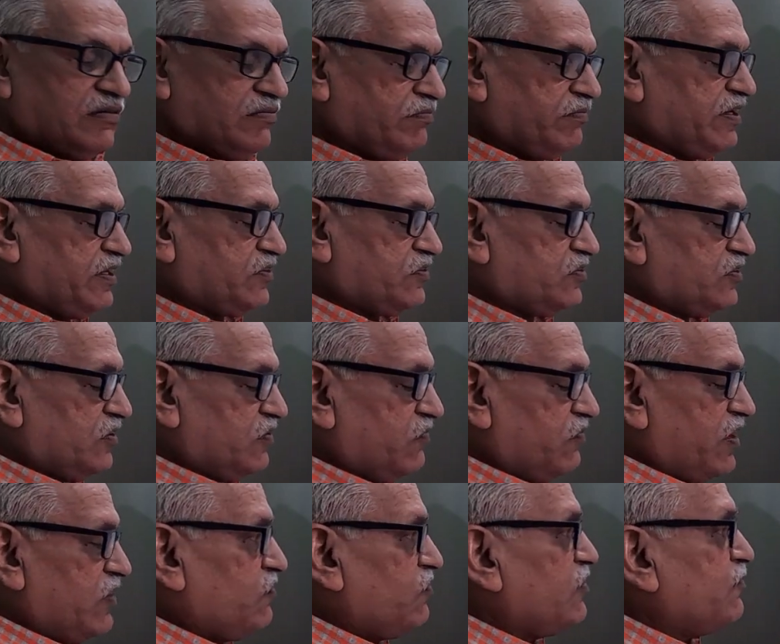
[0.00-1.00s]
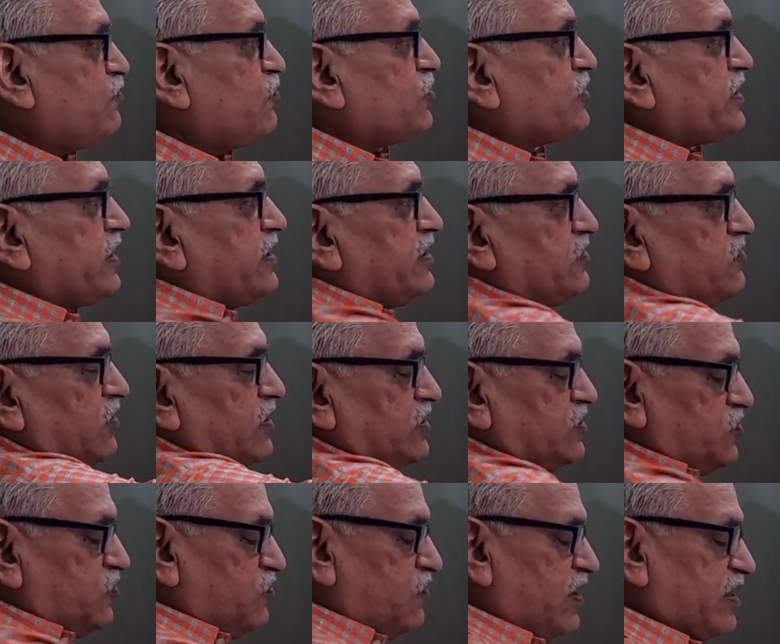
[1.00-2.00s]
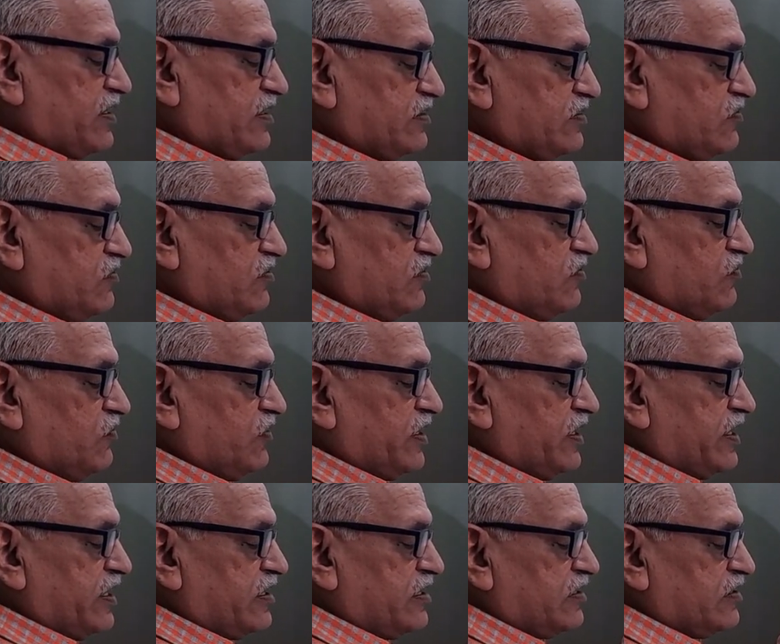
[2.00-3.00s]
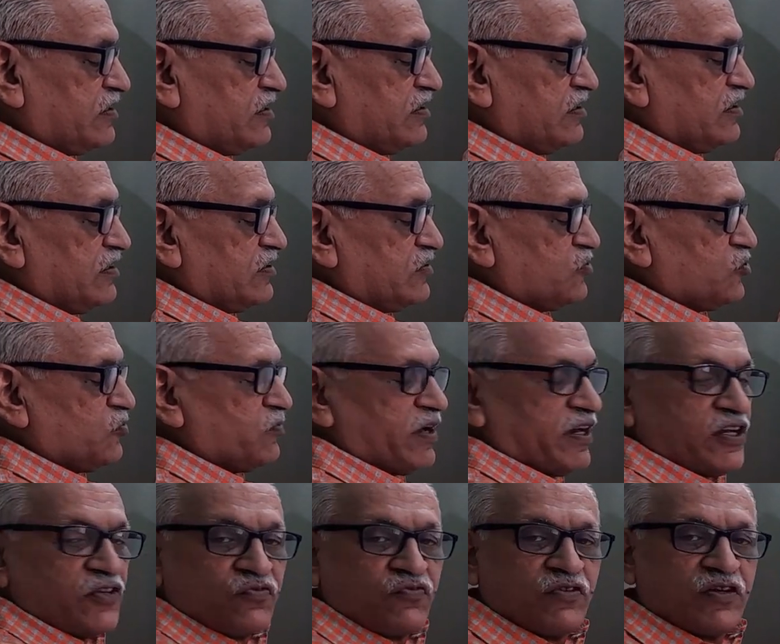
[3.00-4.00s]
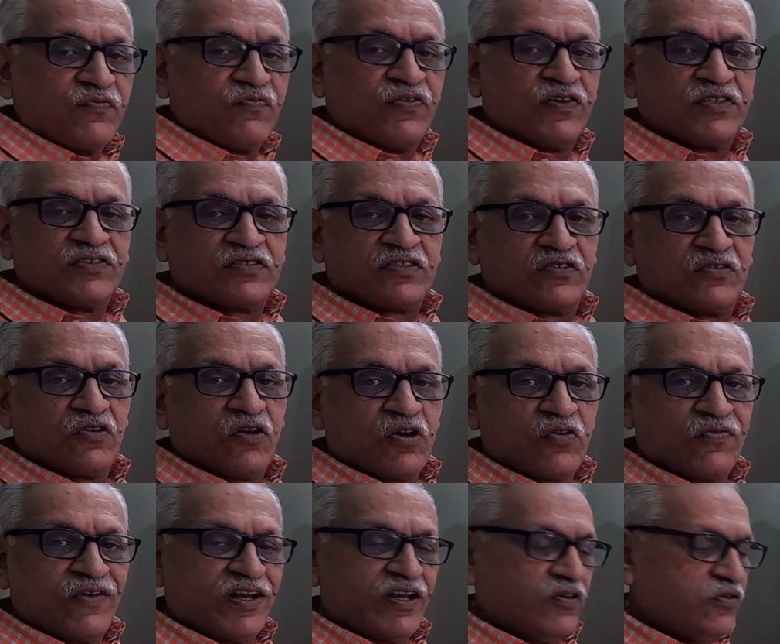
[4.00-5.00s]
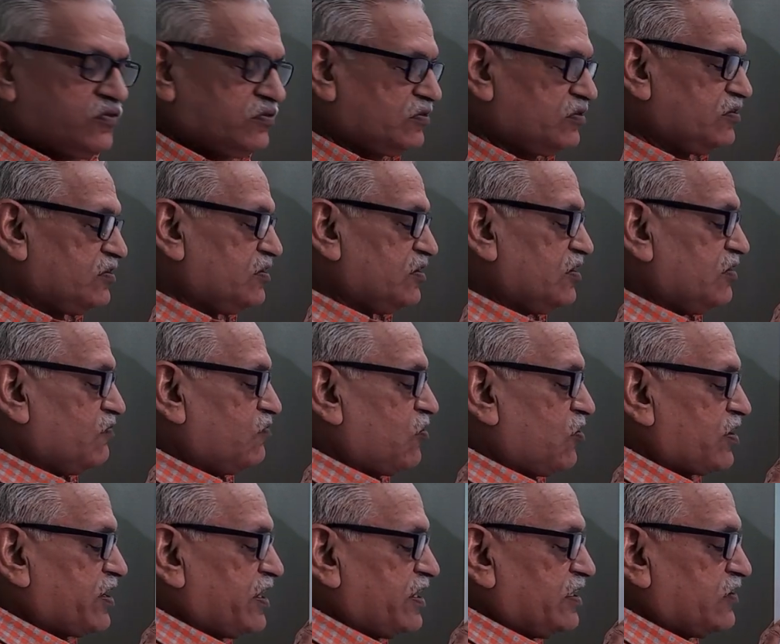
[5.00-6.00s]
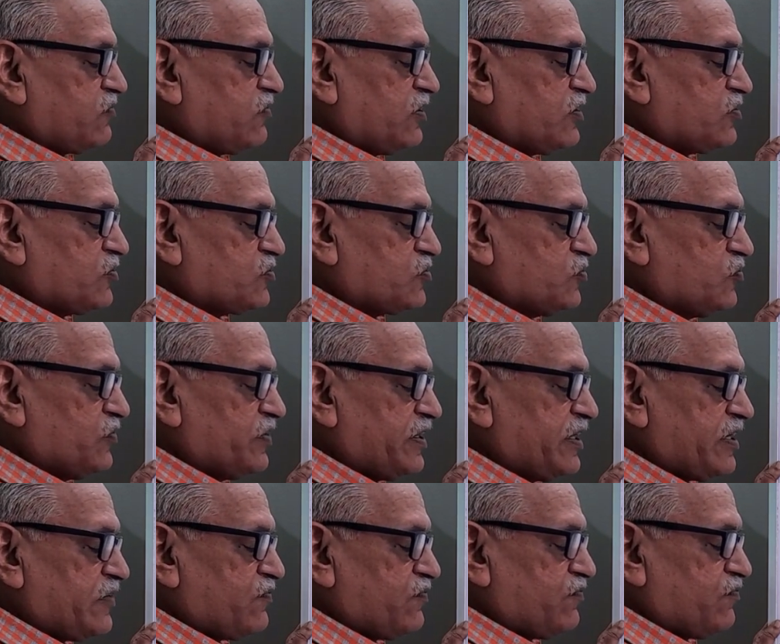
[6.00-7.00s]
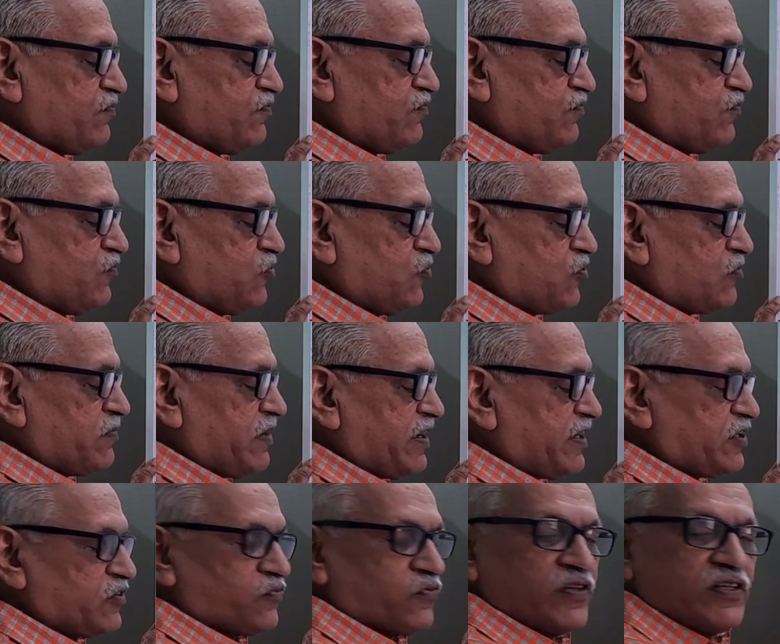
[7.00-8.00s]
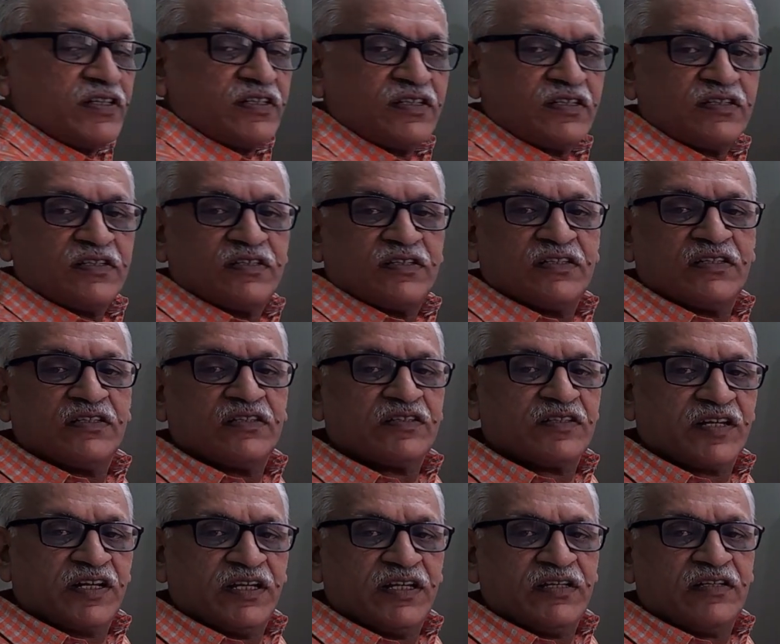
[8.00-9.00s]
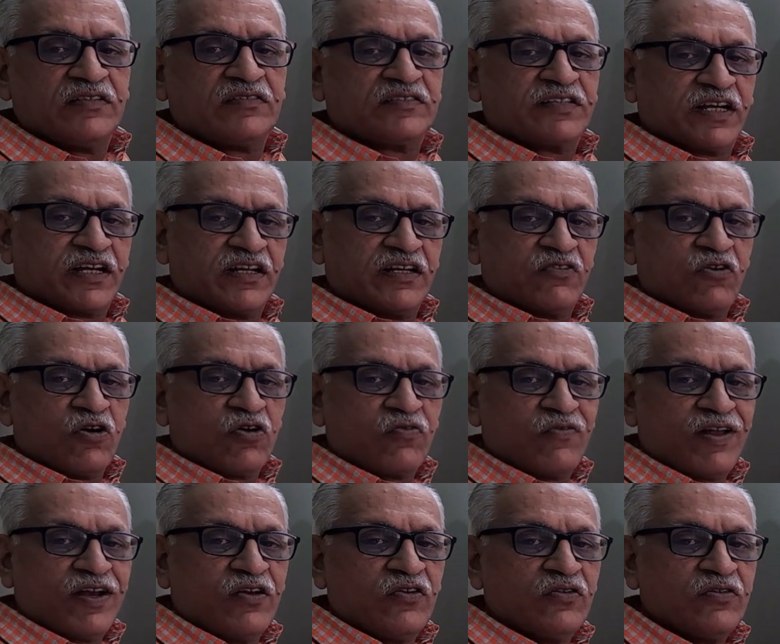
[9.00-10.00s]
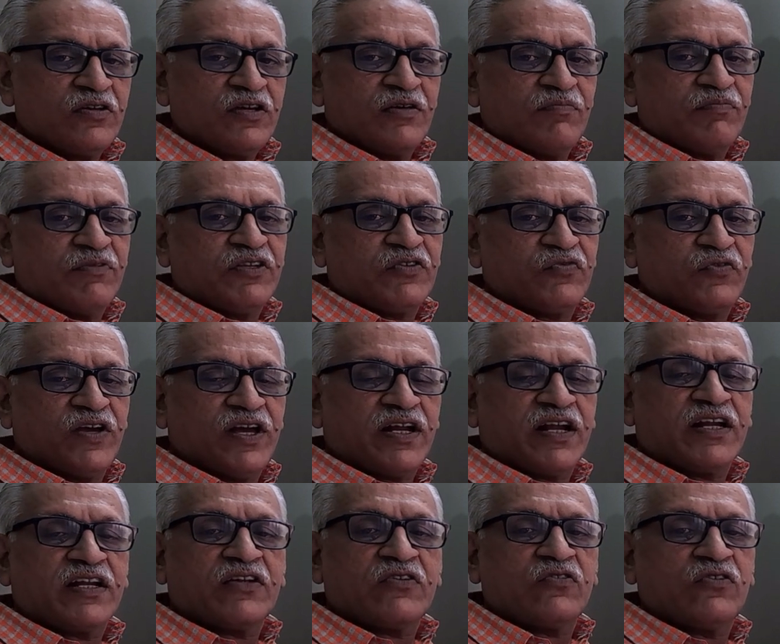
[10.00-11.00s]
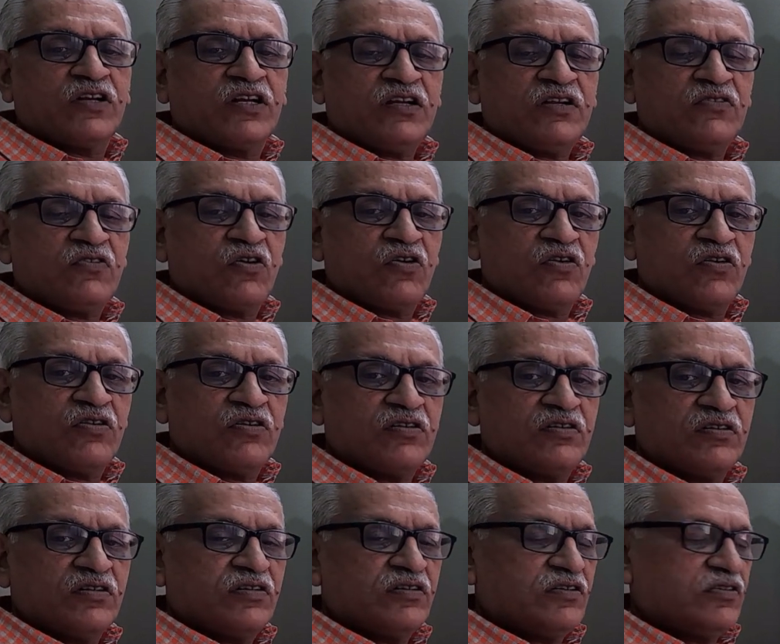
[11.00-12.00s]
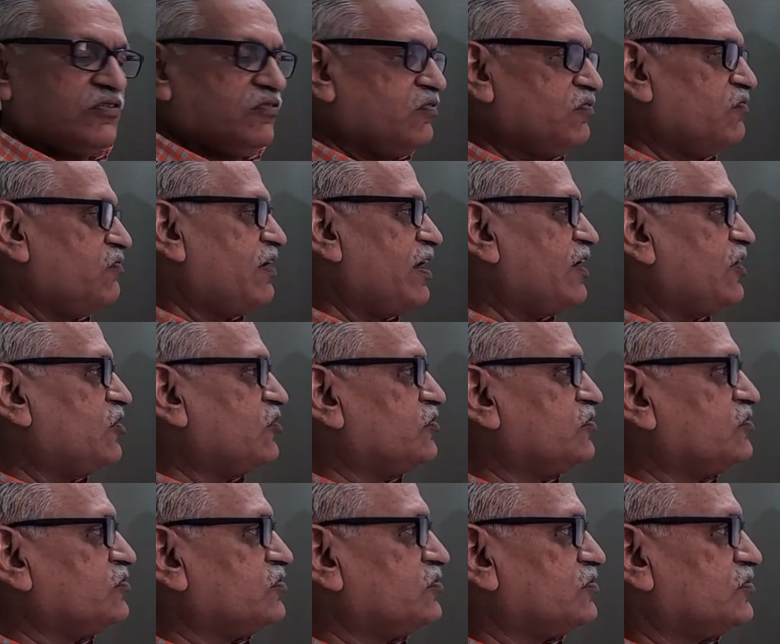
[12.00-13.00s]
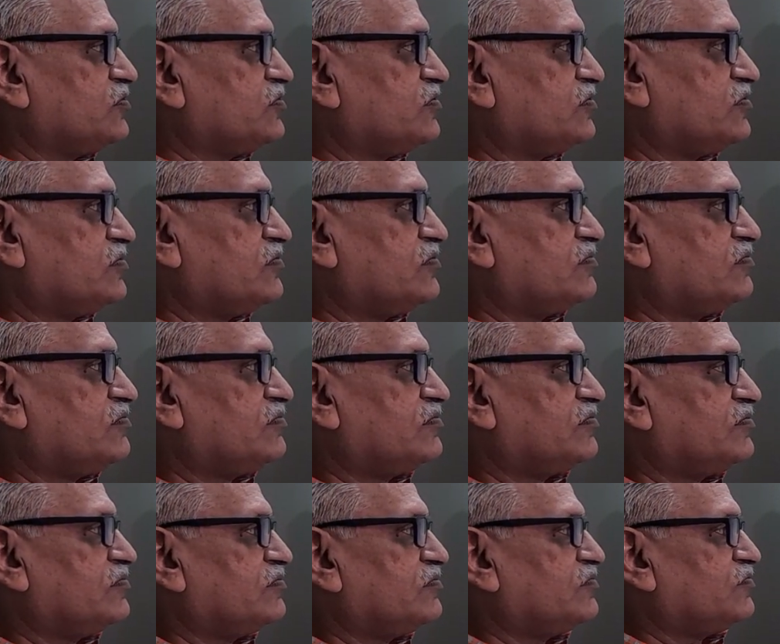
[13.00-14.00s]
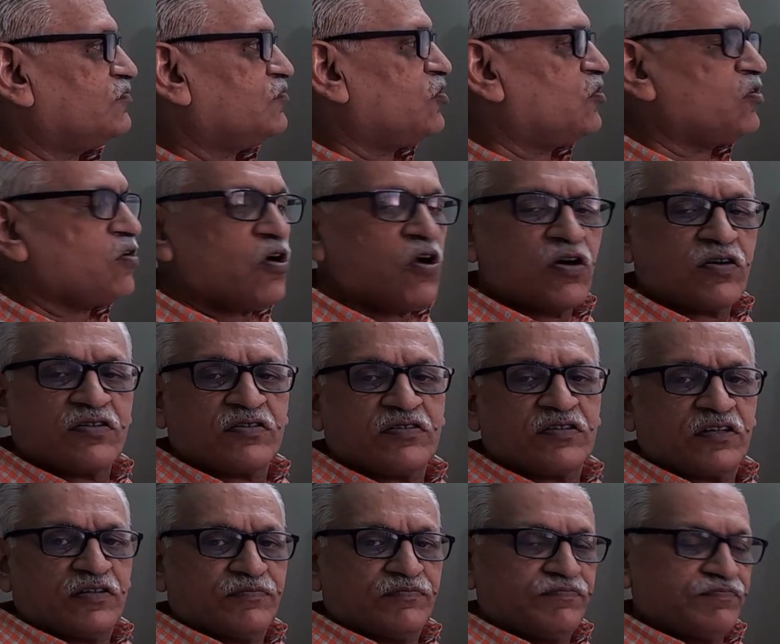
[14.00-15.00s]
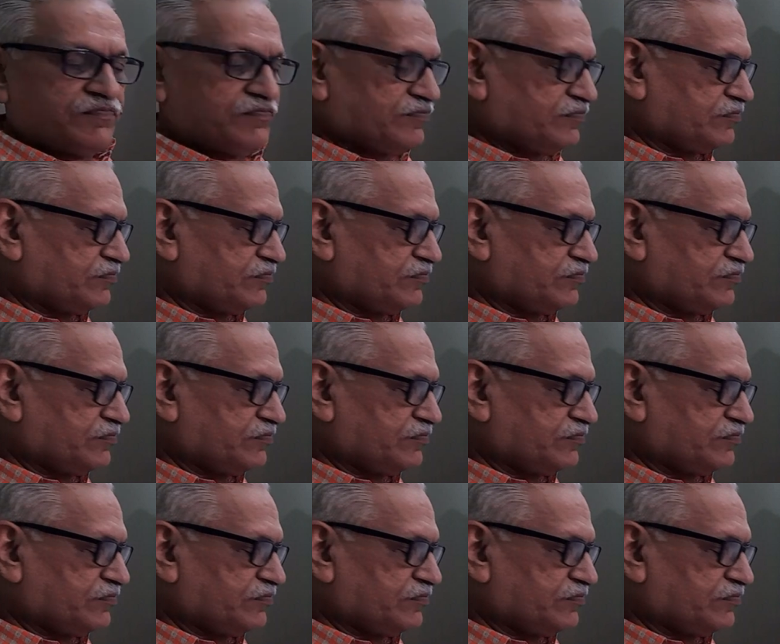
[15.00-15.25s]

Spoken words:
Means when we put n equal to 1, we get 2 minus 1, first odd value. For n equal to 2, we get 4 minus 1, 3, second odd value. Means we are getting only values for odd term.